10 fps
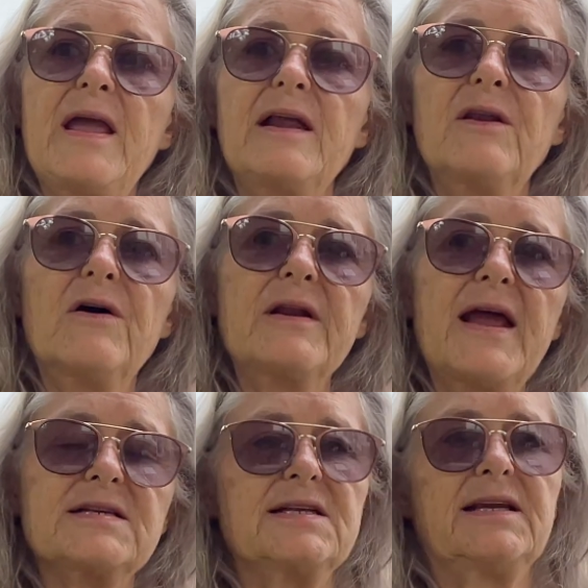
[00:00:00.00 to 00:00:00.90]
are not
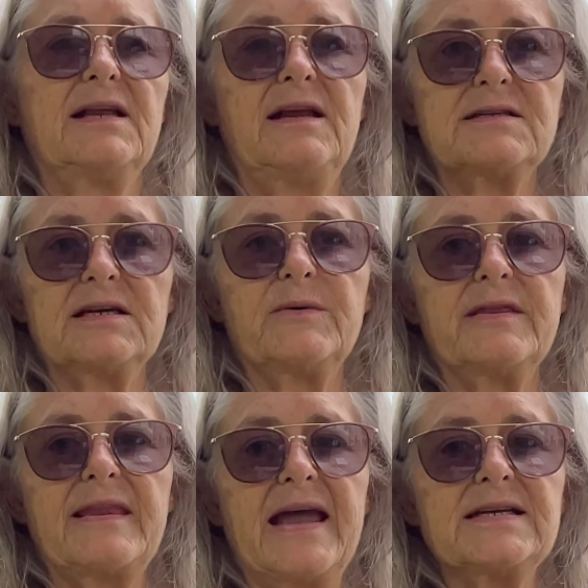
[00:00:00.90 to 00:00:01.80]
actually connecting with
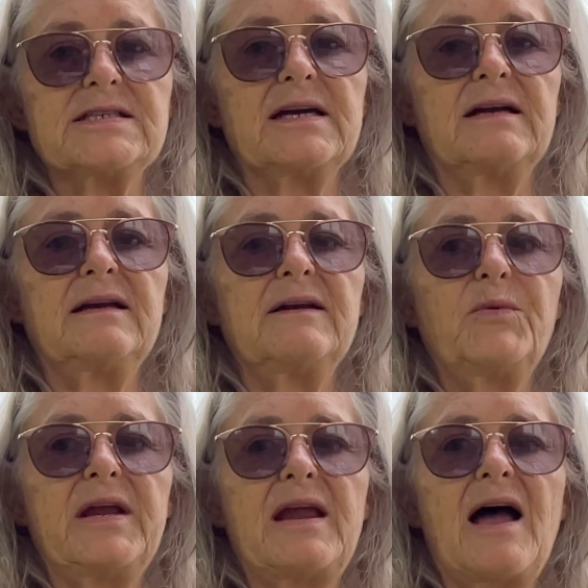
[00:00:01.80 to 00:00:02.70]
nature.
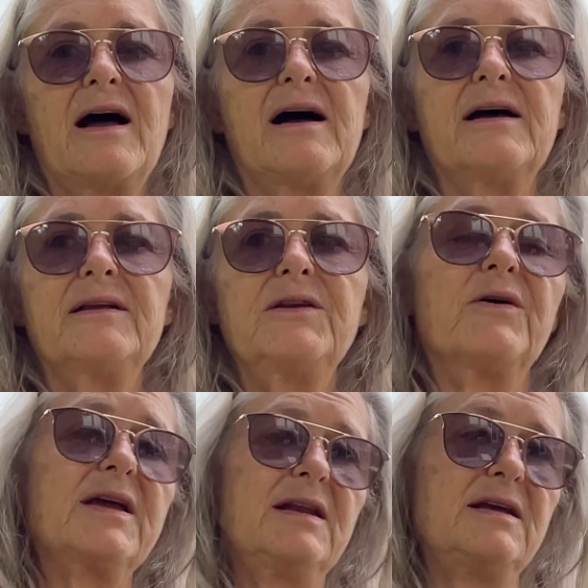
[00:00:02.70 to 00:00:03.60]
We are not
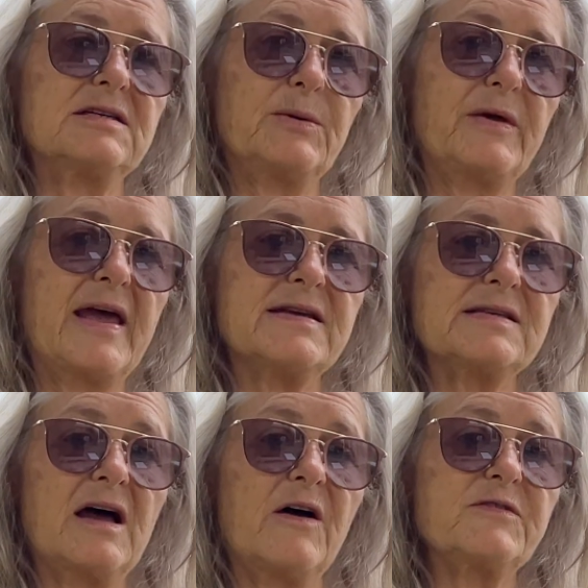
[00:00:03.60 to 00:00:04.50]
connecting with
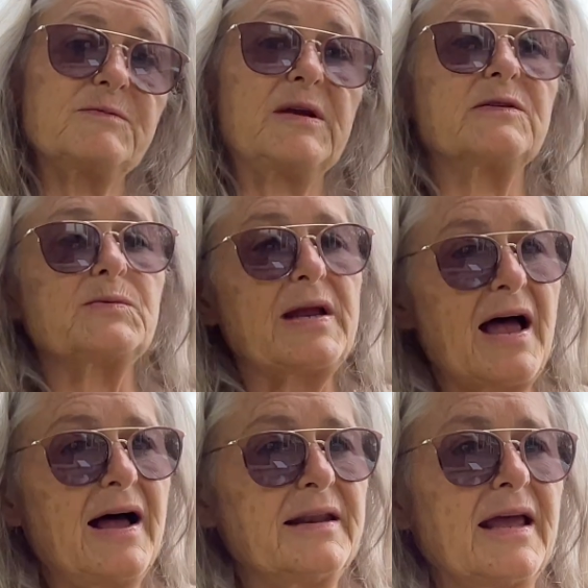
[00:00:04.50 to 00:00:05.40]
ourselves, because we
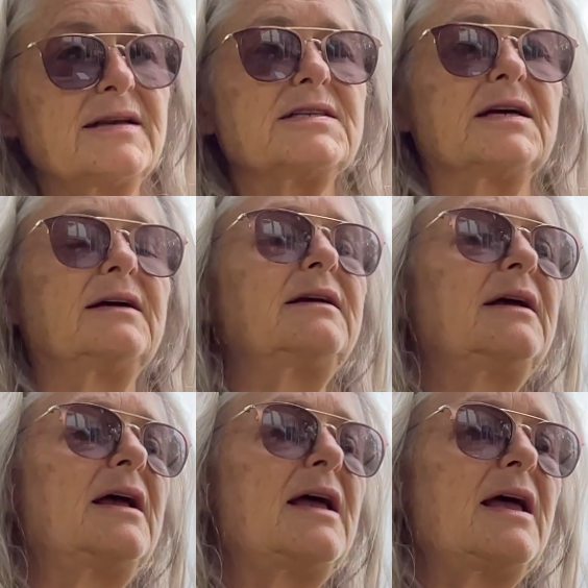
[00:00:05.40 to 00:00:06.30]
are nature,
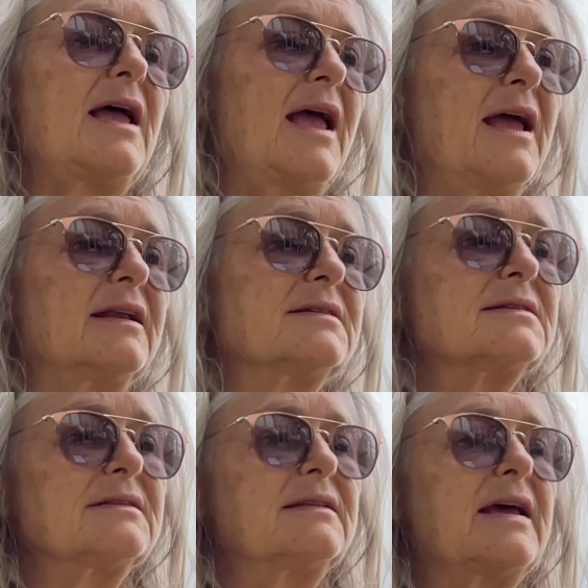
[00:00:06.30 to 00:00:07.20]
and
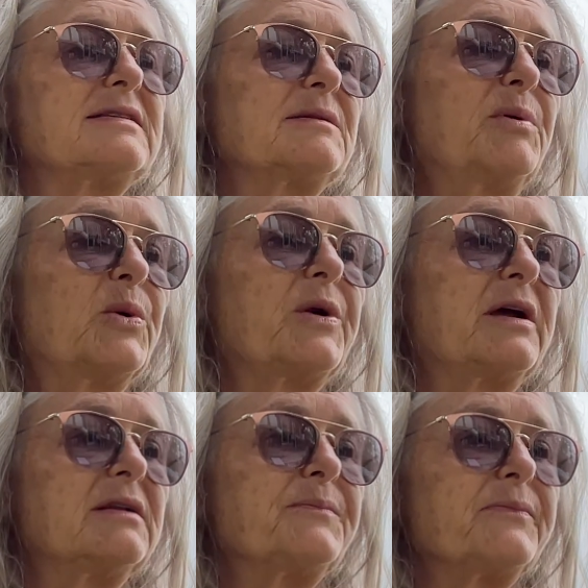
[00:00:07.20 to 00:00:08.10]
that's
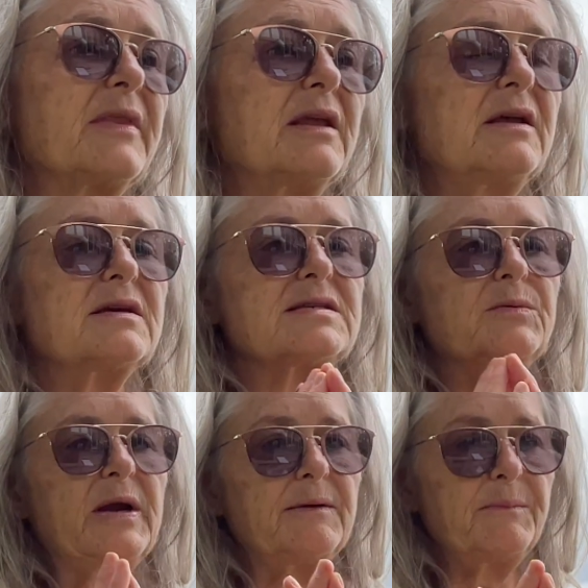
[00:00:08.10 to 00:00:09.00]
important. So
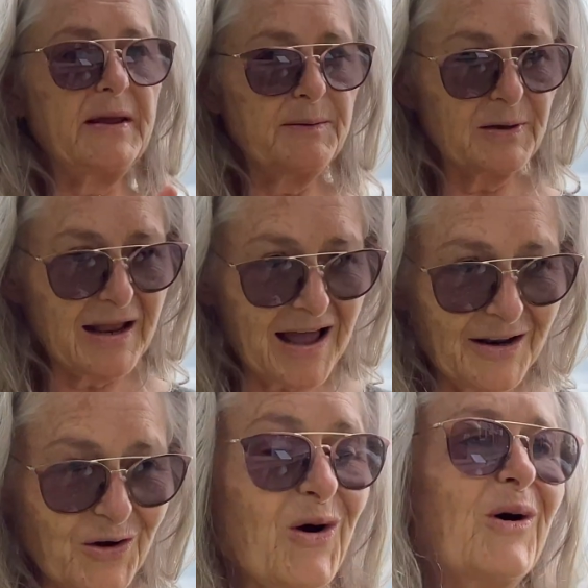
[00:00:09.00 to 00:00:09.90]
when people are
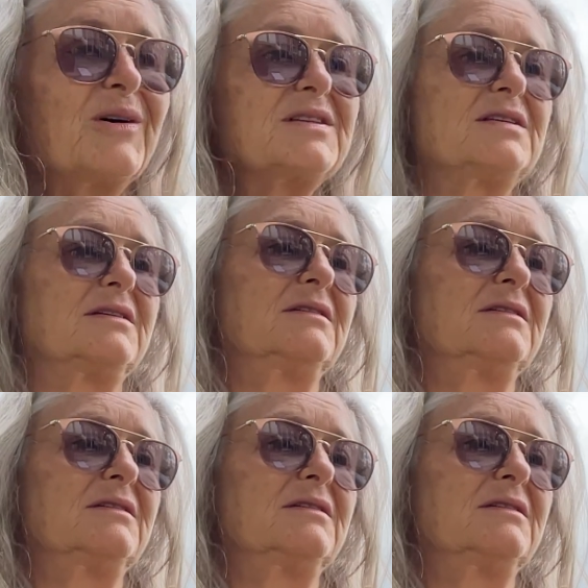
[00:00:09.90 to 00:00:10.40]
not,